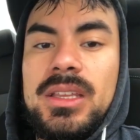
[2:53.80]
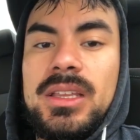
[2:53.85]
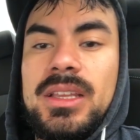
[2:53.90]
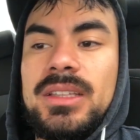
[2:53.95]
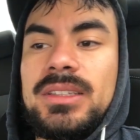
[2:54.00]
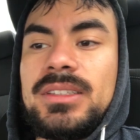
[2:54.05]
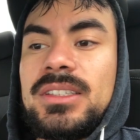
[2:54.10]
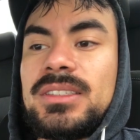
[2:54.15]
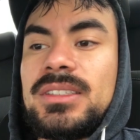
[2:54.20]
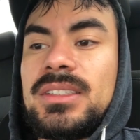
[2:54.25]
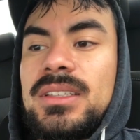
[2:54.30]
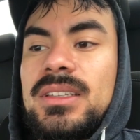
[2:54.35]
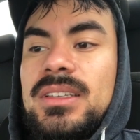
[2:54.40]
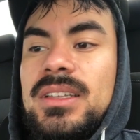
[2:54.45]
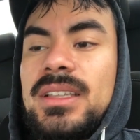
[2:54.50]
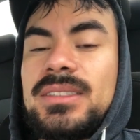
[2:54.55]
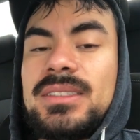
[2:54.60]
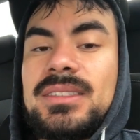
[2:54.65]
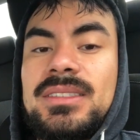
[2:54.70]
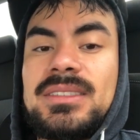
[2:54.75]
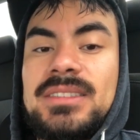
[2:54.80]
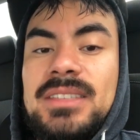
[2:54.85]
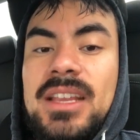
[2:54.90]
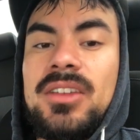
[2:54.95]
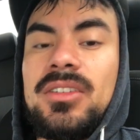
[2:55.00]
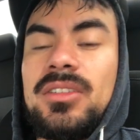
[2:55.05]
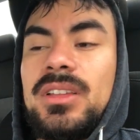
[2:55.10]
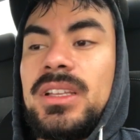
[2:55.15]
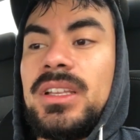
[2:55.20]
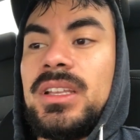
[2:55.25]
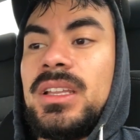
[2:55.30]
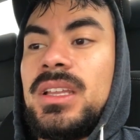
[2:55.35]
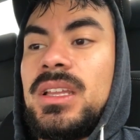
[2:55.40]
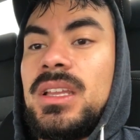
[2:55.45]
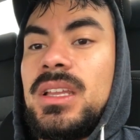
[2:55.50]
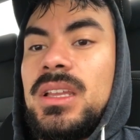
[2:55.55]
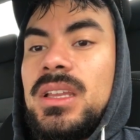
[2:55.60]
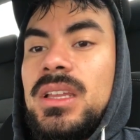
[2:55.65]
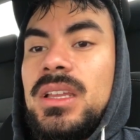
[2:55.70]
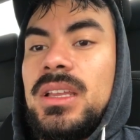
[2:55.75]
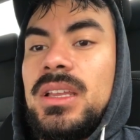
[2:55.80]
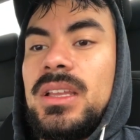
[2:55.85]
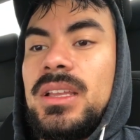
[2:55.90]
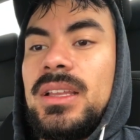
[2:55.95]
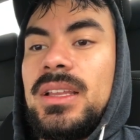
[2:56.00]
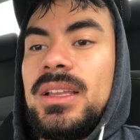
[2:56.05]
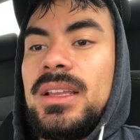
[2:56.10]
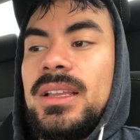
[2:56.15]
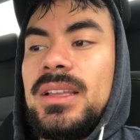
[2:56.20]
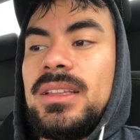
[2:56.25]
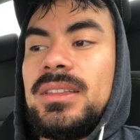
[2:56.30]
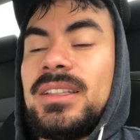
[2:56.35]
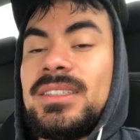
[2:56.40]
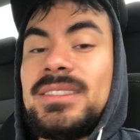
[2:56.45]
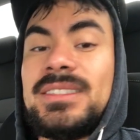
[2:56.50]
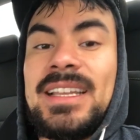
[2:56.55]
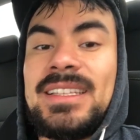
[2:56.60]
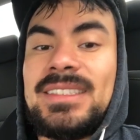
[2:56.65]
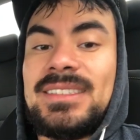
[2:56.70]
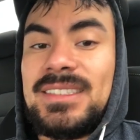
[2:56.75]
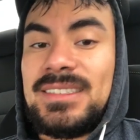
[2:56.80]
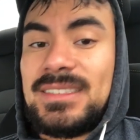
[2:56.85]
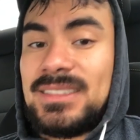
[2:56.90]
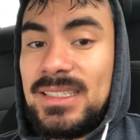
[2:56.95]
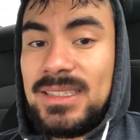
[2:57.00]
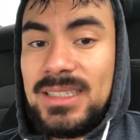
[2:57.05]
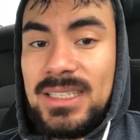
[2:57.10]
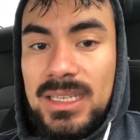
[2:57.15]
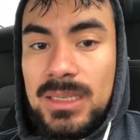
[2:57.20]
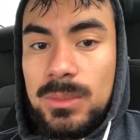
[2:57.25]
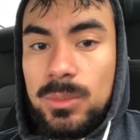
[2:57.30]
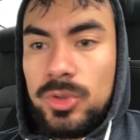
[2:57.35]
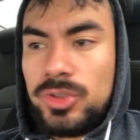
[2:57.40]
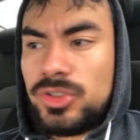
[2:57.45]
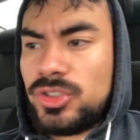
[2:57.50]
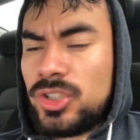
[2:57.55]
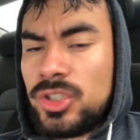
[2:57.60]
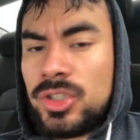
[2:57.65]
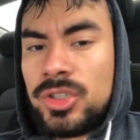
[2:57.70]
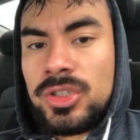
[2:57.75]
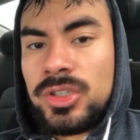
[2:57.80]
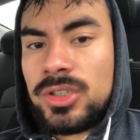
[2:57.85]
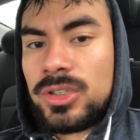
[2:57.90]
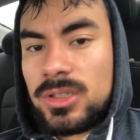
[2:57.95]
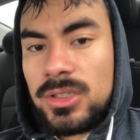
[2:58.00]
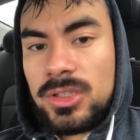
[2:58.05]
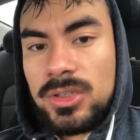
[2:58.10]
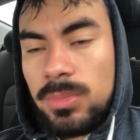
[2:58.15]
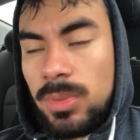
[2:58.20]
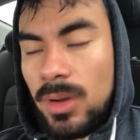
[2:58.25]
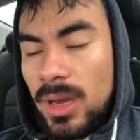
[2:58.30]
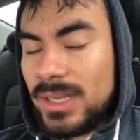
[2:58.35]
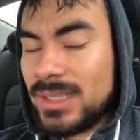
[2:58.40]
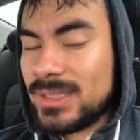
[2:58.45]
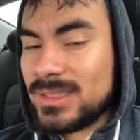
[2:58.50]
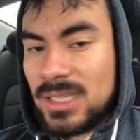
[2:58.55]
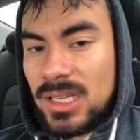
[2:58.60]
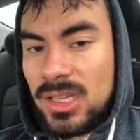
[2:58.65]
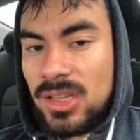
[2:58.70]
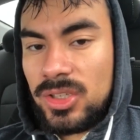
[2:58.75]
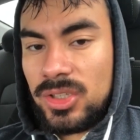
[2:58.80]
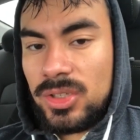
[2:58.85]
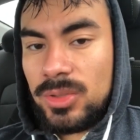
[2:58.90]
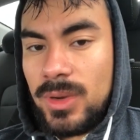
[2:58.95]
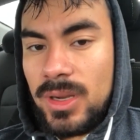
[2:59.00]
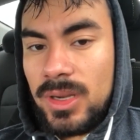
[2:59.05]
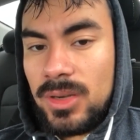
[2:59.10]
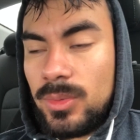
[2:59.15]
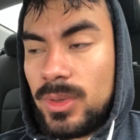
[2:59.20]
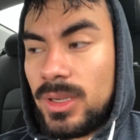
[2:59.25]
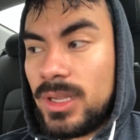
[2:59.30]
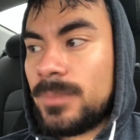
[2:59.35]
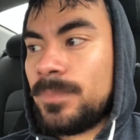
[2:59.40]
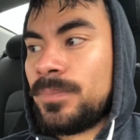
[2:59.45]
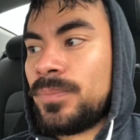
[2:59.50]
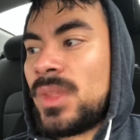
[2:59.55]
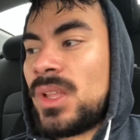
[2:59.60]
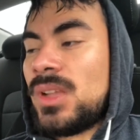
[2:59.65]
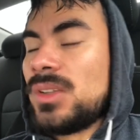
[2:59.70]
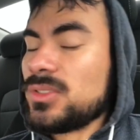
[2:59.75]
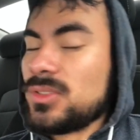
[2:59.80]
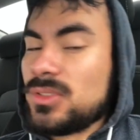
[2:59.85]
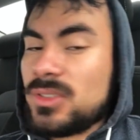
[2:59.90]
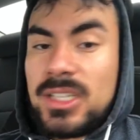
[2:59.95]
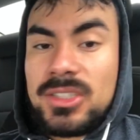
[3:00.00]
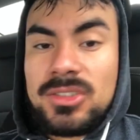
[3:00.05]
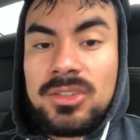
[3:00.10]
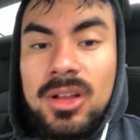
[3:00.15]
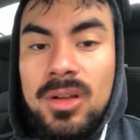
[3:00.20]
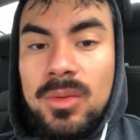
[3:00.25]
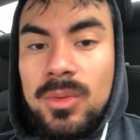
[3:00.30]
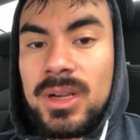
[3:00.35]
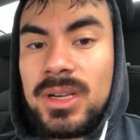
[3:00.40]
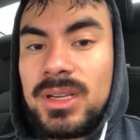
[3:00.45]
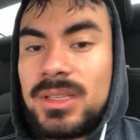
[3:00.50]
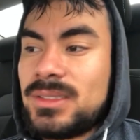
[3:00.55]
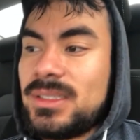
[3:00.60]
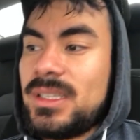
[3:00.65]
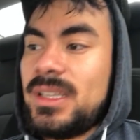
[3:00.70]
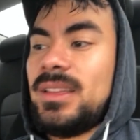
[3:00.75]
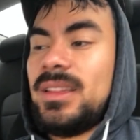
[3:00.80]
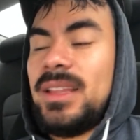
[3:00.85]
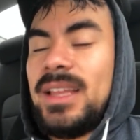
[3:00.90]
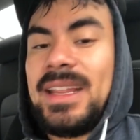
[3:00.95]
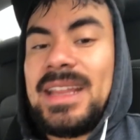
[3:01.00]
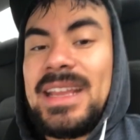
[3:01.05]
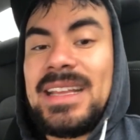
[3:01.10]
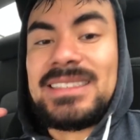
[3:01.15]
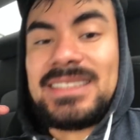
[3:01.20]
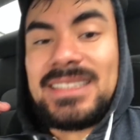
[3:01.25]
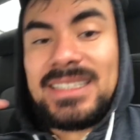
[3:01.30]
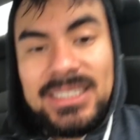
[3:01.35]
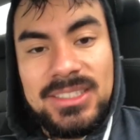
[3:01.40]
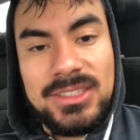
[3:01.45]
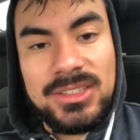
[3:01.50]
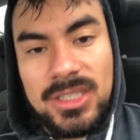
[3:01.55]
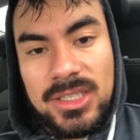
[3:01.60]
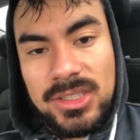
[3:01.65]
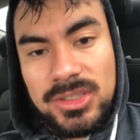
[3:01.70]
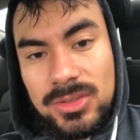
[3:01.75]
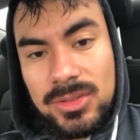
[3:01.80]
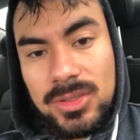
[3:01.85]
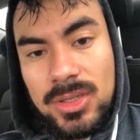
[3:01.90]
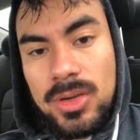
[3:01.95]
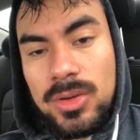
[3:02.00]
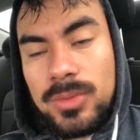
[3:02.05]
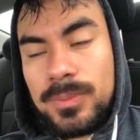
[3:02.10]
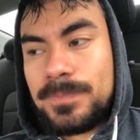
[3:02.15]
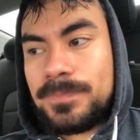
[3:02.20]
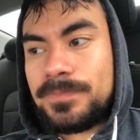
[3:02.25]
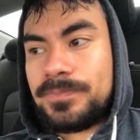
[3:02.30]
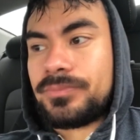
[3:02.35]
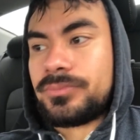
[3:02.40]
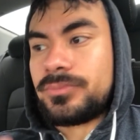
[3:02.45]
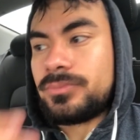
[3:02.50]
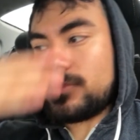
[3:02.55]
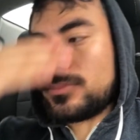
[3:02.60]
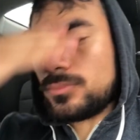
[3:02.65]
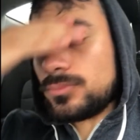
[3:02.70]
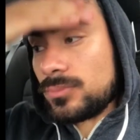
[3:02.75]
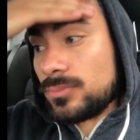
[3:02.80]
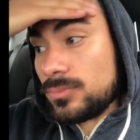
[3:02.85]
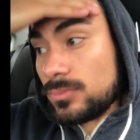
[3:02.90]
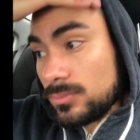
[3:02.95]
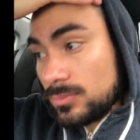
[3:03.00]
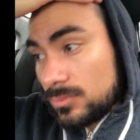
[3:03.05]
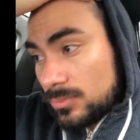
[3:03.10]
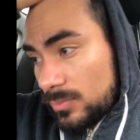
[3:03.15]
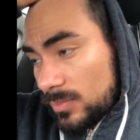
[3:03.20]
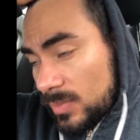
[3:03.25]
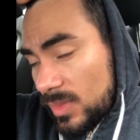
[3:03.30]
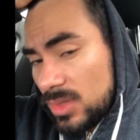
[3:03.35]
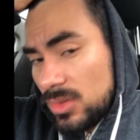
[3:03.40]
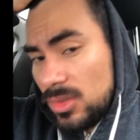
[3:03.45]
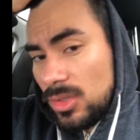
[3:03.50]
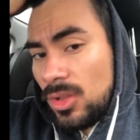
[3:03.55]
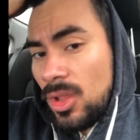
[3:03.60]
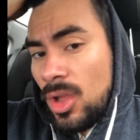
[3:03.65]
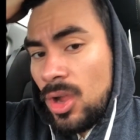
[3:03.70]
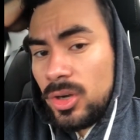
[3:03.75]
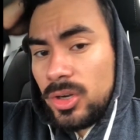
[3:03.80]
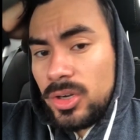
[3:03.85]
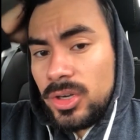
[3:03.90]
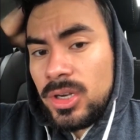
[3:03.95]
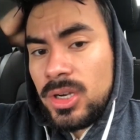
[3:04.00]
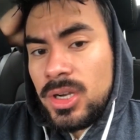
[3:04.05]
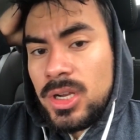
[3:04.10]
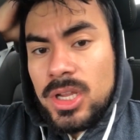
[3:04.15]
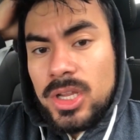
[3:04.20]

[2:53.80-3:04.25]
it doesn't necessarily, the intensity is not there anymore. So you, you, your body's telling you right away. So that's all I wanted to say. That it gets easier as you go. The longer